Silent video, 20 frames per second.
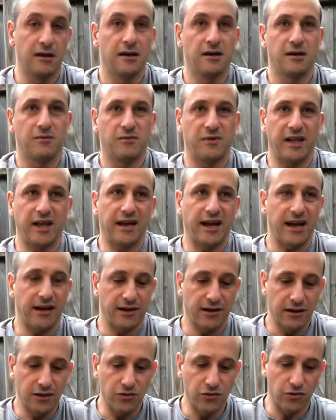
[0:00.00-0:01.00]
Glad I had
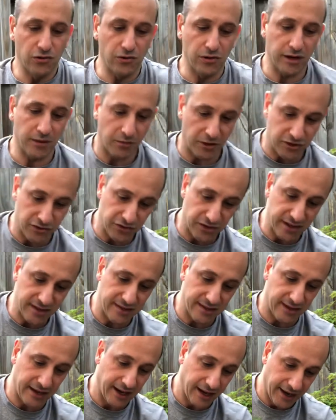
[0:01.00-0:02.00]
a good look at my trees
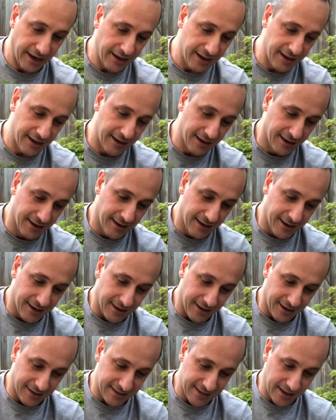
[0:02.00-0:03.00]
today
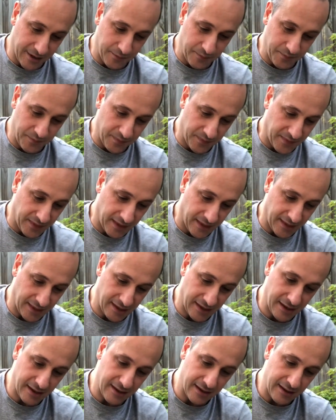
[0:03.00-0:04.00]
because
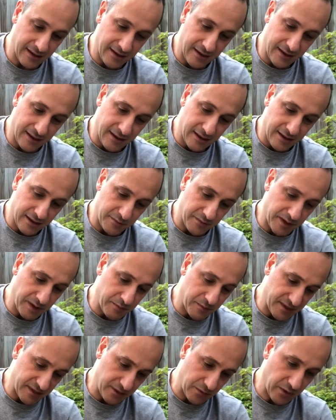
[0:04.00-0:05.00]
it's been a
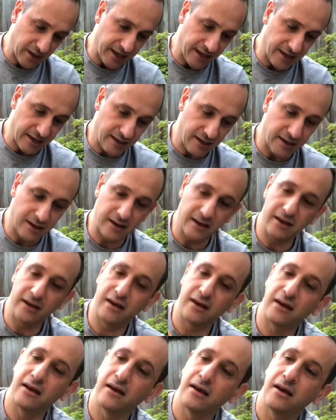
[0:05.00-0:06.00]
busy week.
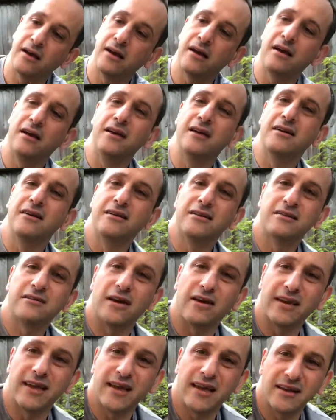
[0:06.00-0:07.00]

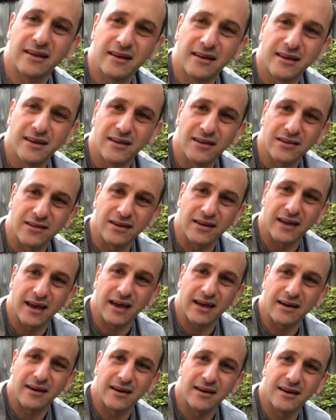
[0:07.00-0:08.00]
So again, look at
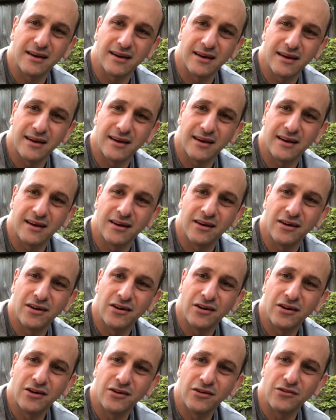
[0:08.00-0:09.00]
that.
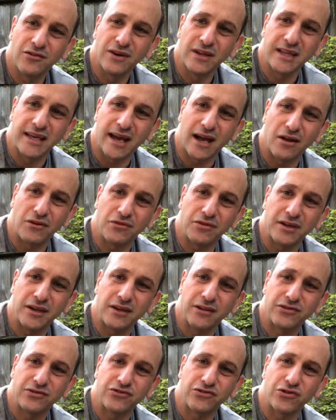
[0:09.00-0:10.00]
Really
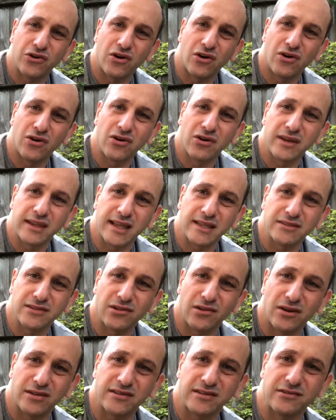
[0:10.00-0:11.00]
healthy, strong. That's
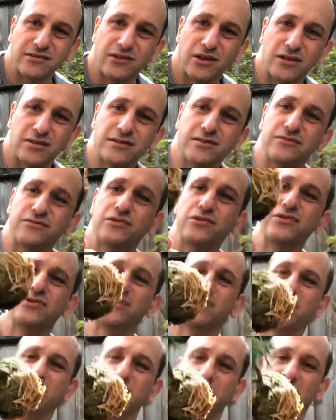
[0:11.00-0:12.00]
lots of
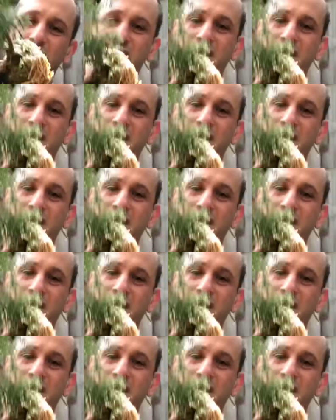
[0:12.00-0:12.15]
roots.